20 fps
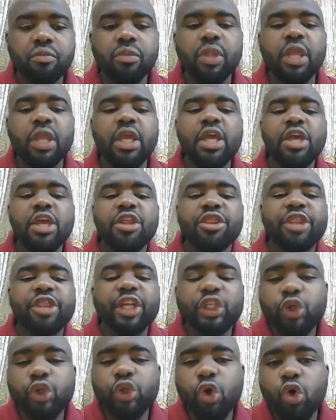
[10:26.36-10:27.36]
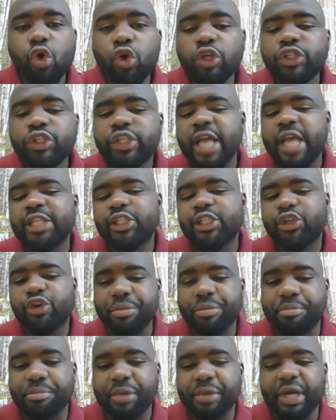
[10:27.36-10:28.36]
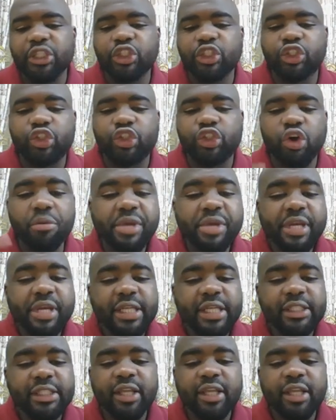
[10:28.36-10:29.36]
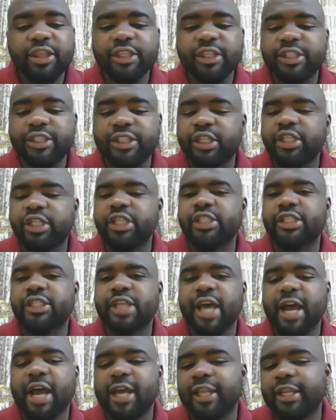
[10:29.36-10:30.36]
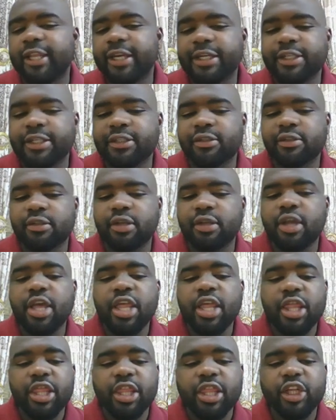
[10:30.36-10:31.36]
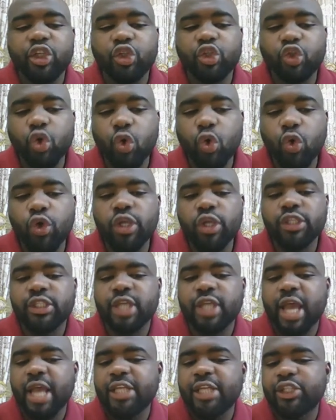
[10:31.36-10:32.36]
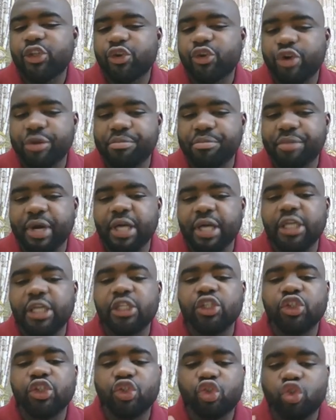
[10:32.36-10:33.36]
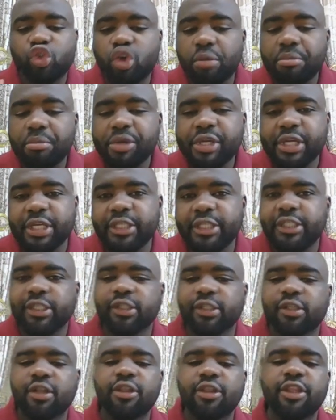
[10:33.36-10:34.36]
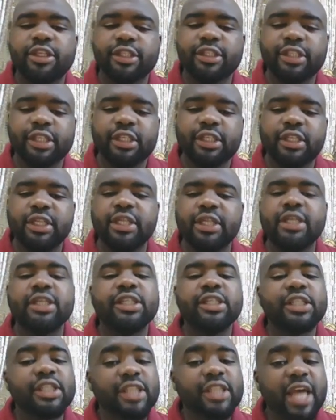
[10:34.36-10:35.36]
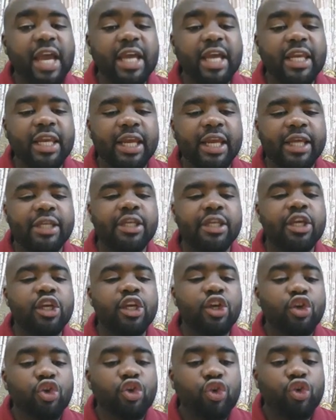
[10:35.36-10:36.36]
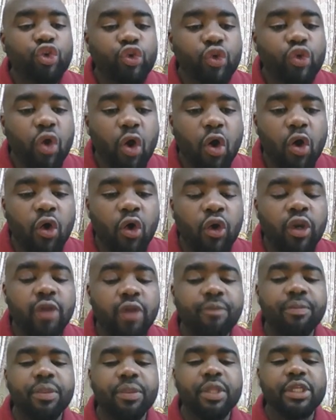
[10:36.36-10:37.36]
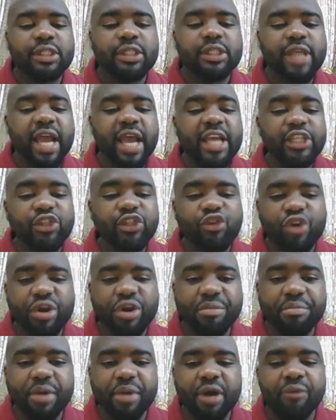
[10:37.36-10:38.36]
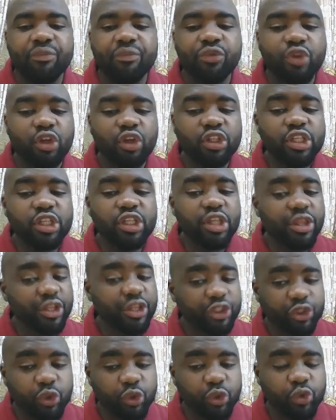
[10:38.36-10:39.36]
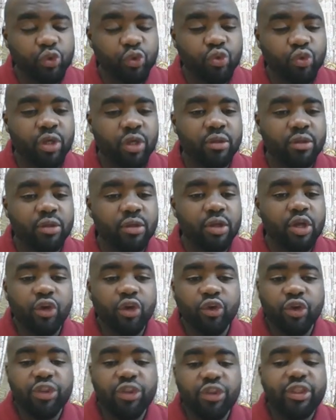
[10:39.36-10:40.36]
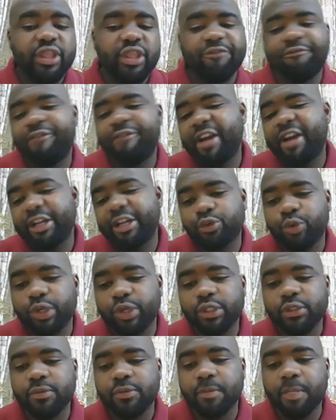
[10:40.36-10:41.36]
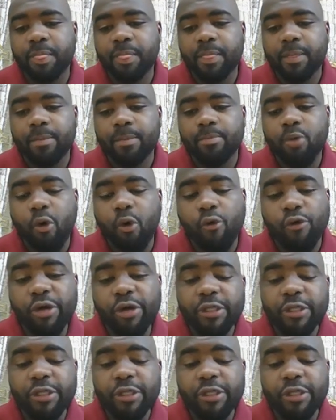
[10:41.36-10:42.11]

The tall skyscraper dominated the city skyline. The tall skyscraper dominated the city skyline. Tall skyscraper, not the short one, not the fat one. Alright?